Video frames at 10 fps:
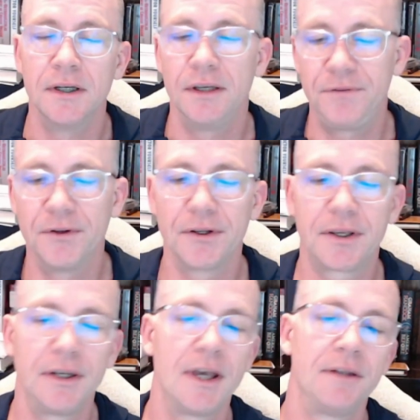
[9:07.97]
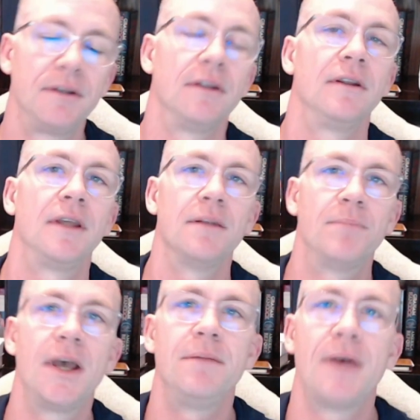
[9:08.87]
If you're looking at getting
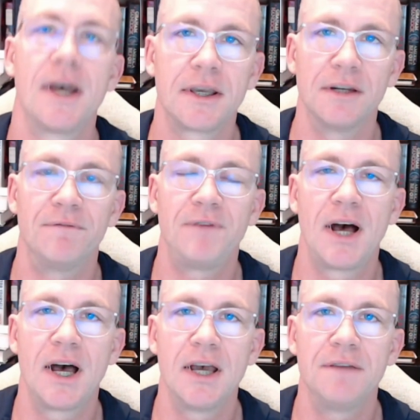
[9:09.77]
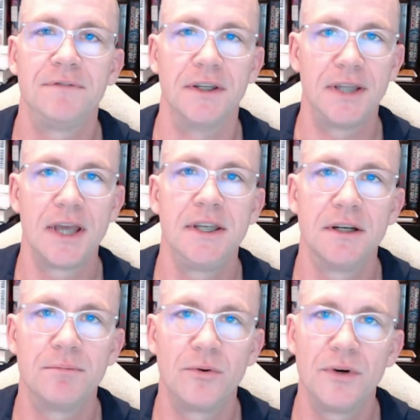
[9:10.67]
paid back in a 5 to 10
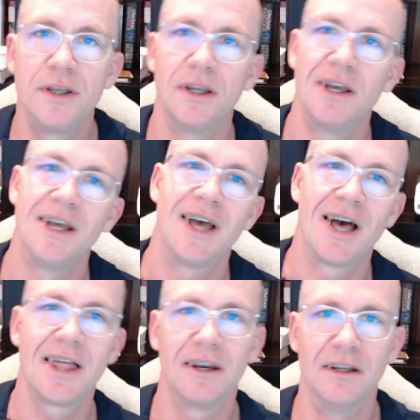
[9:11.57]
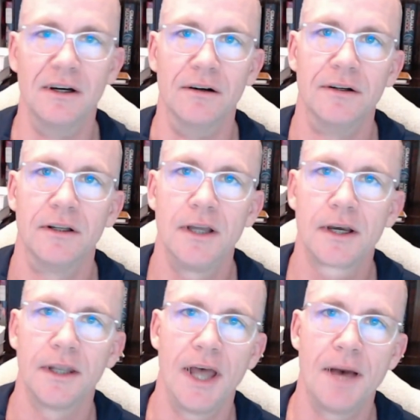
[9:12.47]
year point, I don't know. A lot
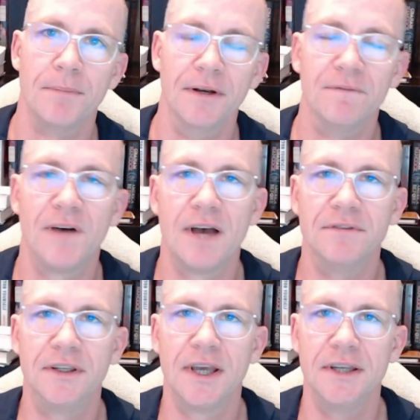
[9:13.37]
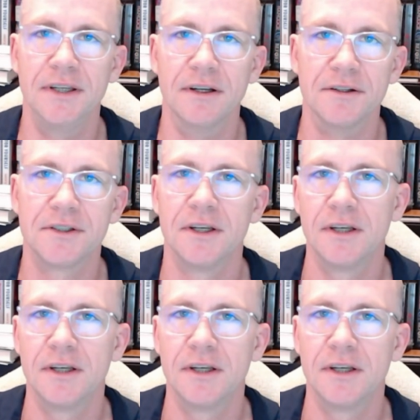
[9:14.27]
can happen in 5 to 10 years.